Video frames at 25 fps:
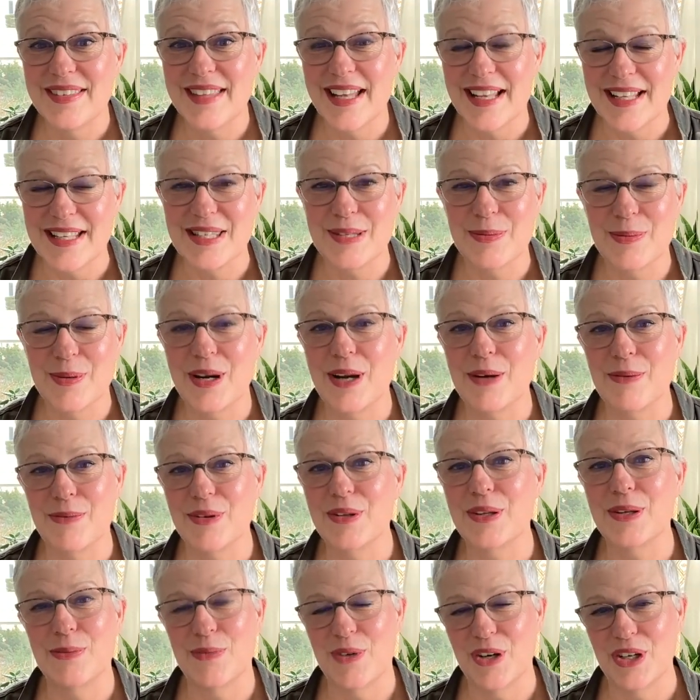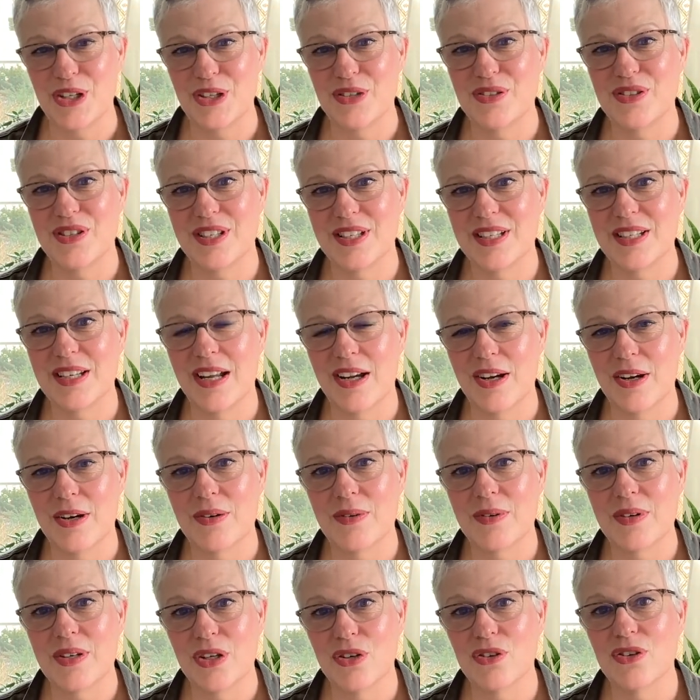That's what I really want you to
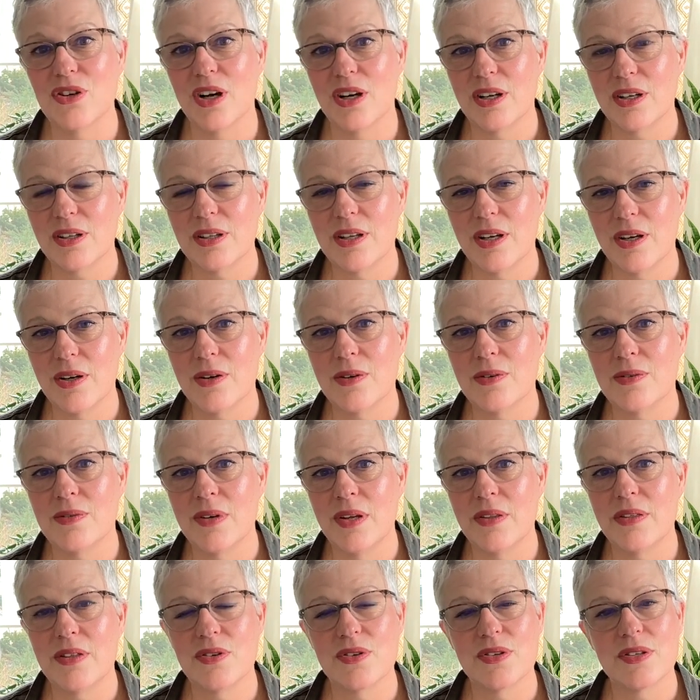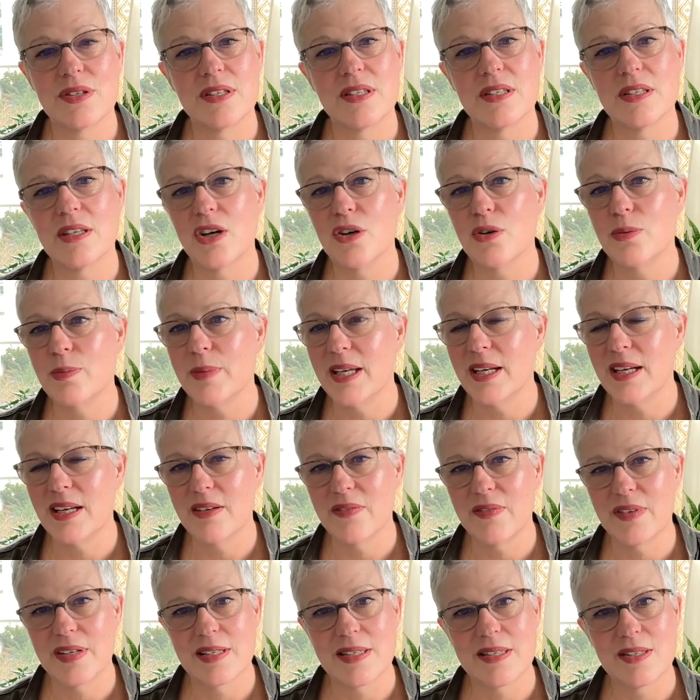know. You're not alone. There's so many
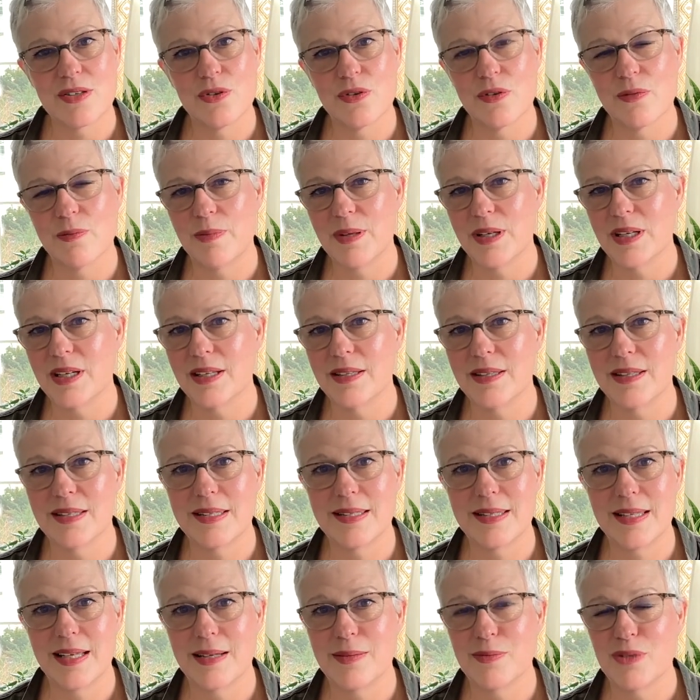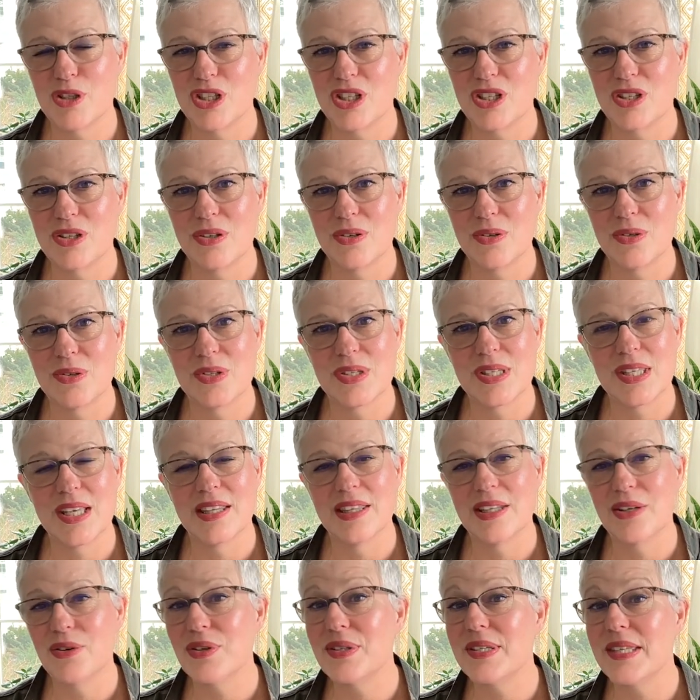of us who have been in the same shoes,
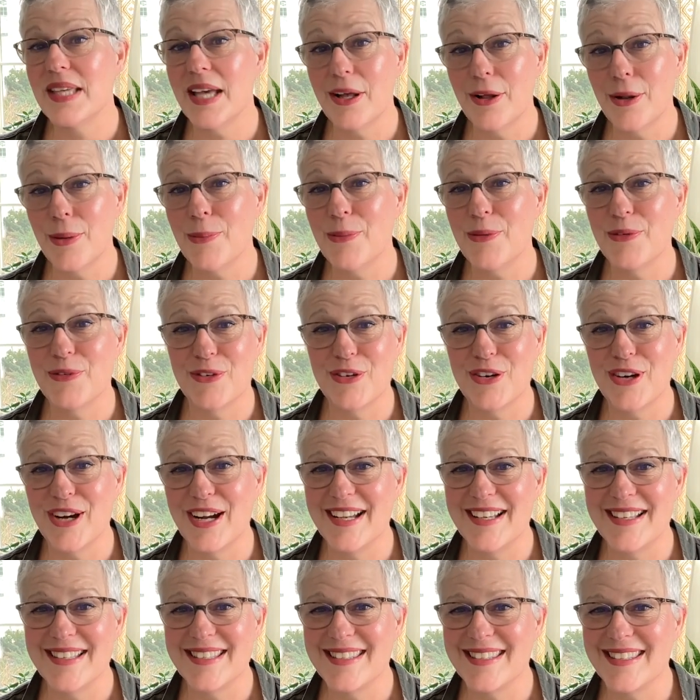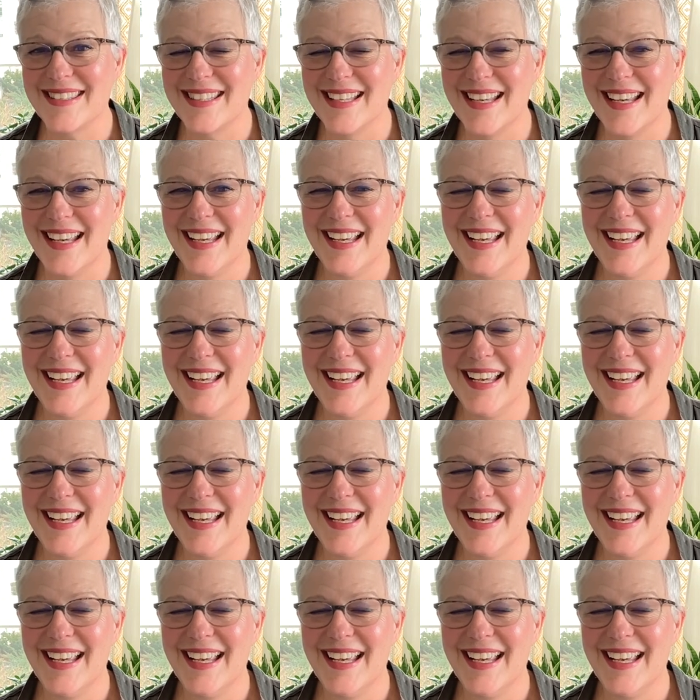and there's help for us.